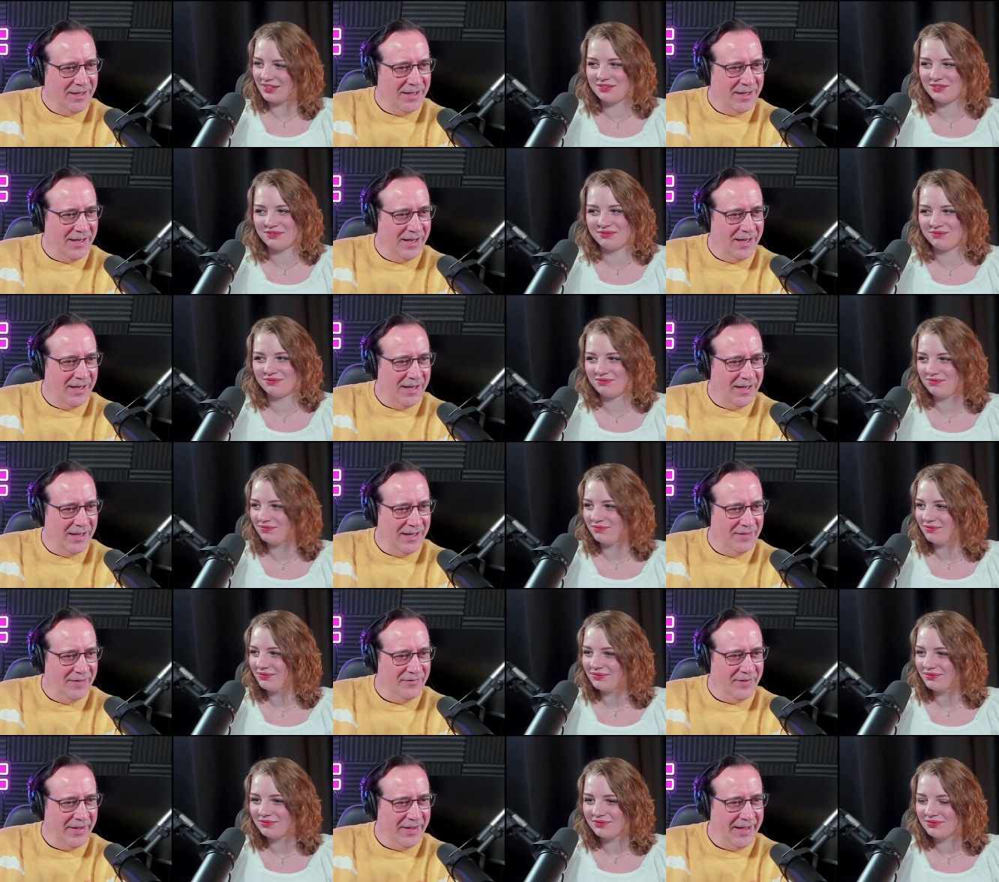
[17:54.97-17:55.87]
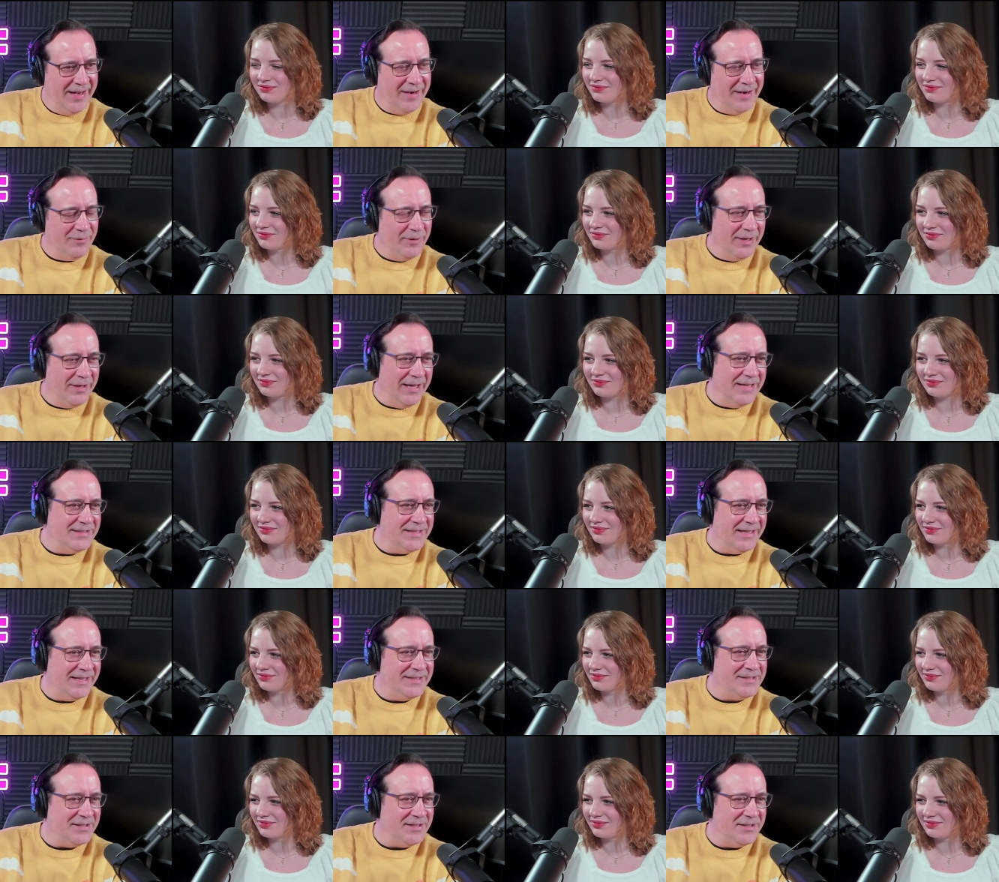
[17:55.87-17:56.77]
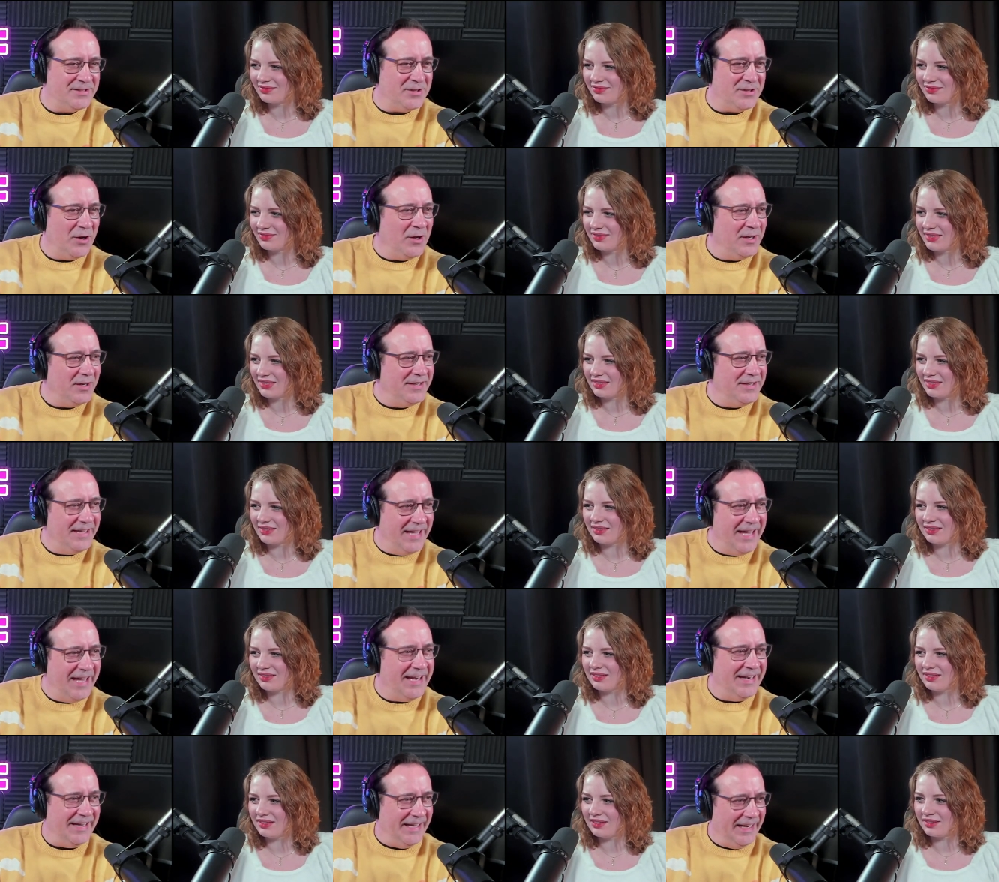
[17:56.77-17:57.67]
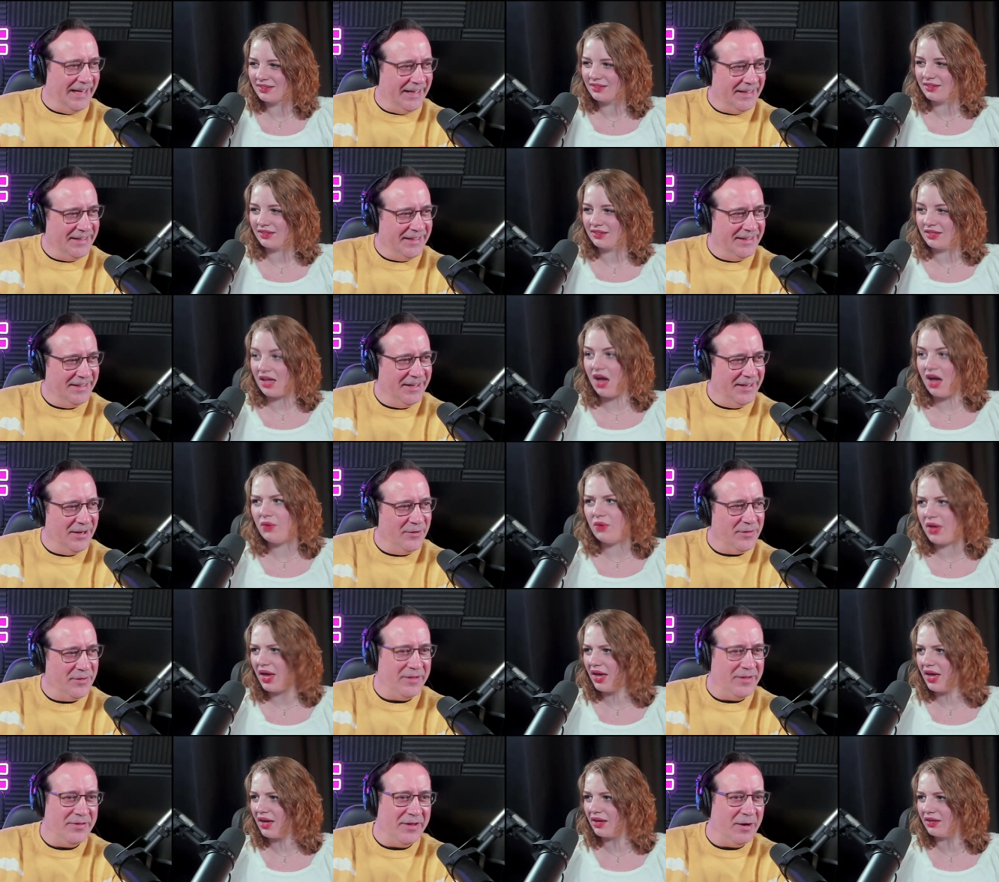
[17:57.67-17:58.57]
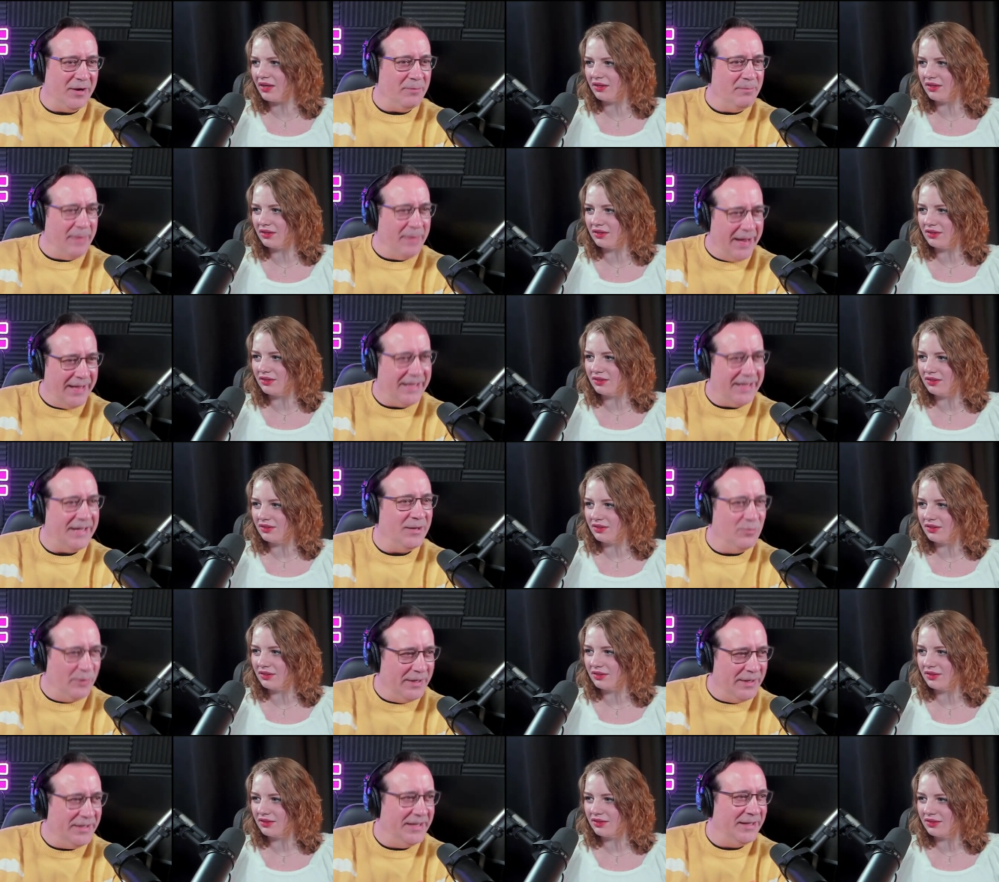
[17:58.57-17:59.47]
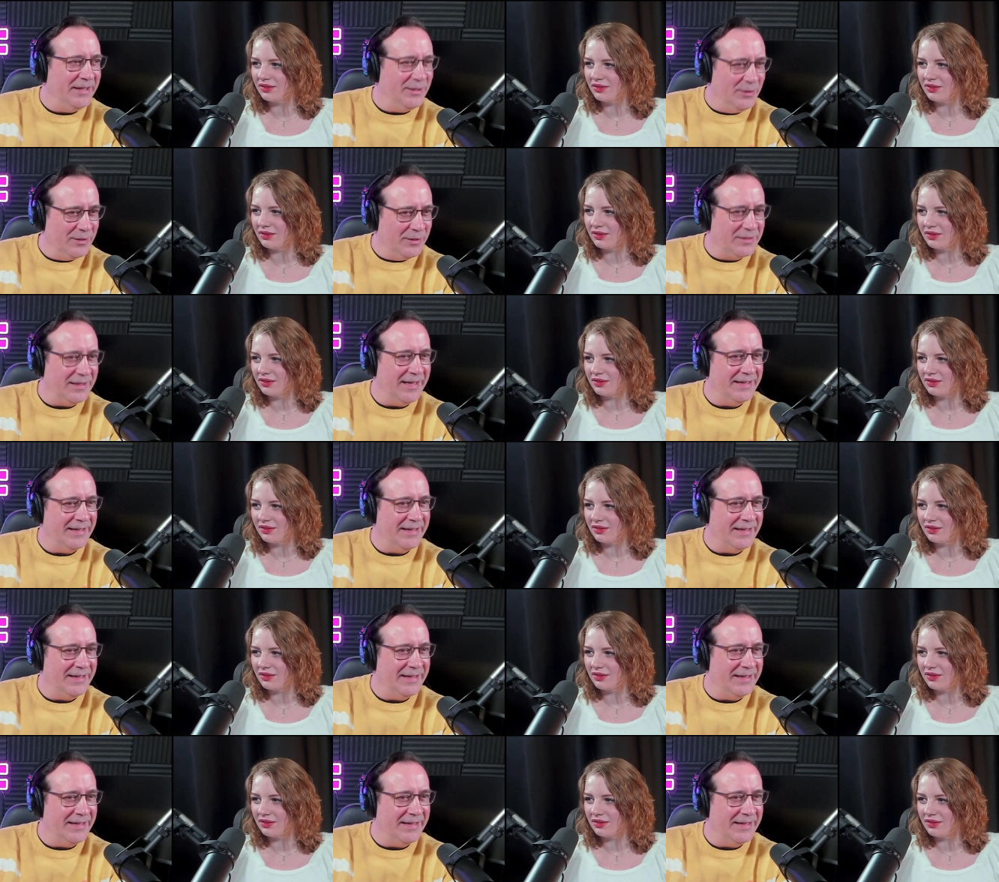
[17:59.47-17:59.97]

Speaker 1: Um, and I realized it's it's all in the editing. You oh, know, oh, yeah. they're making Whitney look like